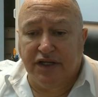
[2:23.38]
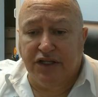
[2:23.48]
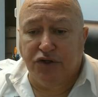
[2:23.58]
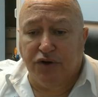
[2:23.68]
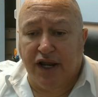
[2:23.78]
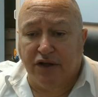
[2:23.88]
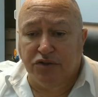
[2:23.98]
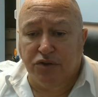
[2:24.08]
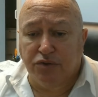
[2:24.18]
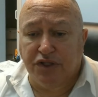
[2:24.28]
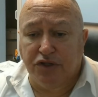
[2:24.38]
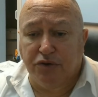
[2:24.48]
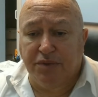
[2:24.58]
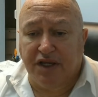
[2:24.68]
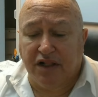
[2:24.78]
your household that you'll
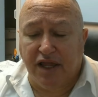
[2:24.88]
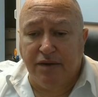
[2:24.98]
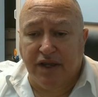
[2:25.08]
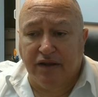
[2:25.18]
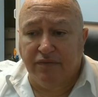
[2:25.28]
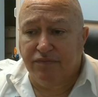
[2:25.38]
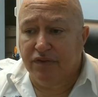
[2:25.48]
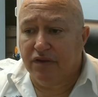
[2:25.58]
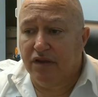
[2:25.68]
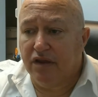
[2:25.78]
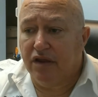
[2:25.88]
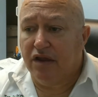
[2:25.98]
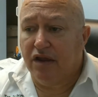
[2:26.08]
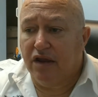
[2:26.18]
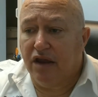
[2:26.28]
be claiming
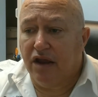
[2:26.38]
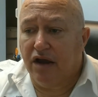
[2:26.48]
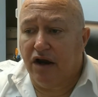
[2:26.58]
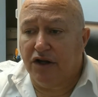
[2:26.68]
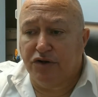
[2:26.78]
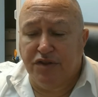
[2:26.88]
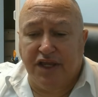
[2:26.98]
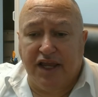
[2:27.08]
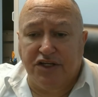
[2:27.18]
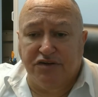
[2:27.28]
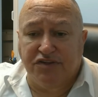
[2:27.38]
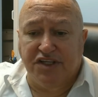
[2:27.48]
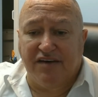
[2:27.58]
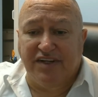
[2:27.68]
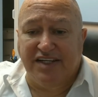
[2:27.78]
under the age of
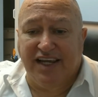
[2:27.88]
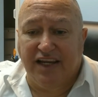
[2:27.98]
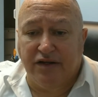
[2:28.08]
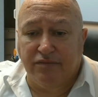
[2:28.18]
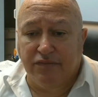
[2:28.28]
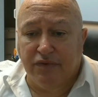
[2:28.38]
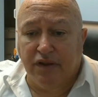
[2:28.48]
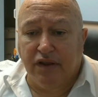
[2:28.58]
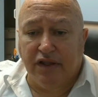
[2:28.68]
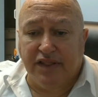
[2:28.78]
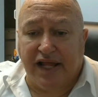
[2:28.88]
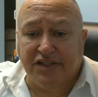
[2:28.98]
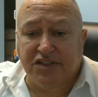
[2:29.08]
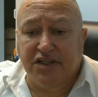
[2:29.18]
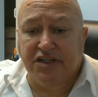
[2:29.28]
17. That's
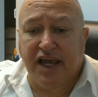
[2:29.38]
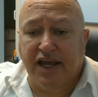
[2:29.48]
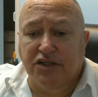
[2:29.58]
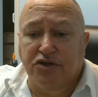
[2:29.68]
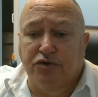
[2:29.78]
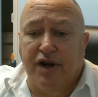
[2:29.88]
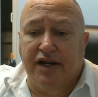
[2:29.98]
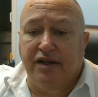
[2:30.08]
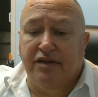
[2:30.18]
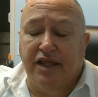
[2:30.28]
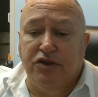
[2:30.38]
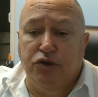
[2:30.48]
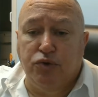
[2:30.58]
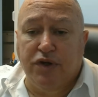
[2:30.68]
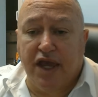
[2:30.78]
the tax credit that
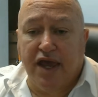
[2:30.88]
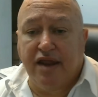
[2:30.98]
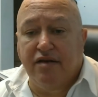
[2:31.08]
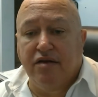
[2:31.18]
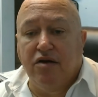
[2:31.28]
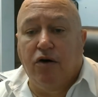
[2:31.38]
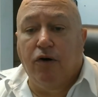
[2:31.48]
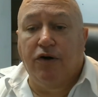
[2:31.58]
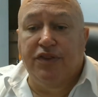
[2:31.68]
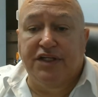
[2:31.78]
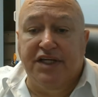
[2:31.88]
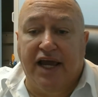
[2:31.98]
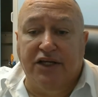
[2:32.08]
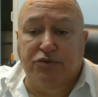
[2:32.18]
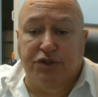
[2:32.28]
you get on the
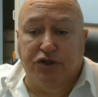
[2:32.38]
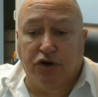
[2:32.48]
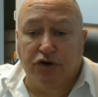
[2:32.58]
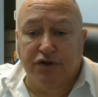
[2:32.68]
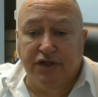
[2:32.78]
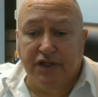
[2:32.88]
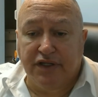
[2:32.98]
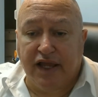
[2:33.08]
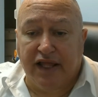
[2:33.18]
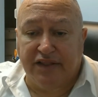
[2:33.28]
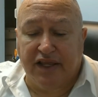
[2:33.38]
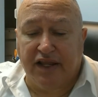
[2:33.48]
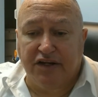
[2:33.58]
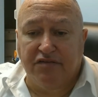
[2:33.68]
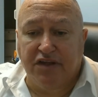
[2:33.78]
tax return at the
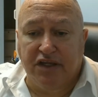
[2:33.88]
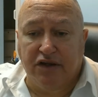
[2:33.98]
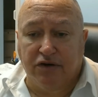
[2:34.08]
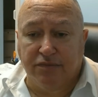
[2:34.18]
end of the year.